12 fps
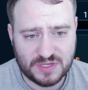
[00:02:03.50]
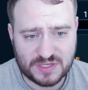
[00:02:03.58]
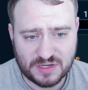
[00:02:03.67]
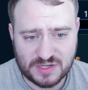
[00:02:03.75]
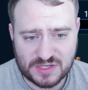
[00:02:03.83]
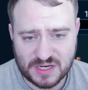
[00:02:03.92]

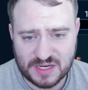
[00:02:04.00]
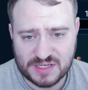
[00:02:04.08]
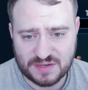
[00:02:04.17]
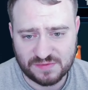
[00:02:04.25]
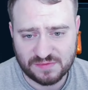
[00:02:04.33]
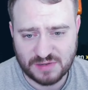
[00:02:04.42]
looks like there's
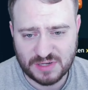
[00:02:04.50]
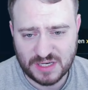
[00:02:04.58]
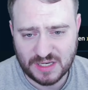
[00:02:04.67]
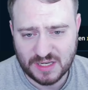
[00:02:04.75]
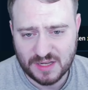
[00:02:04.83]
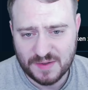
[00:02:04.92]
a
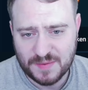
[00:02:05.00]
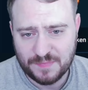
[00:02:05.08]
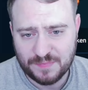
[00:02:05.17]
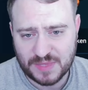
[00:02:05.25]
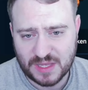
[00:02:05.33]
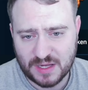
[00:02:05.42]
free
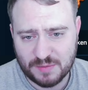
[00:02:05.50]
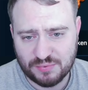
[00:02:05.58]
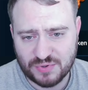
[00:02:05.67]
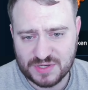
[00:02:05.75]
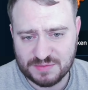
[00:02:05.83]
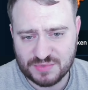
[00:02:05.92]

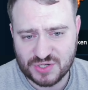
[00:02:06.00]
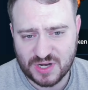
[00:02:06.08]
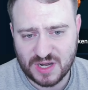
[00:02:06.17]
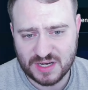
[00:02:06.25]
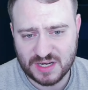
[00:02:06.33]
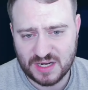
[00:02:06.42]
Prism
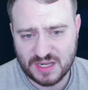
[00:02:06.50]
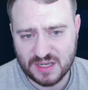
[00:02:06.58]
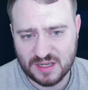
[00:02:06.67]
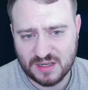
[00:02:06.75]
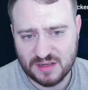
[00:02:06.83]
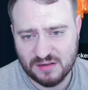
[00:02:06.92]
Shard in
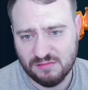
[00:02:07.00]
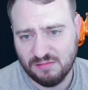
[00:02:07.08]
here,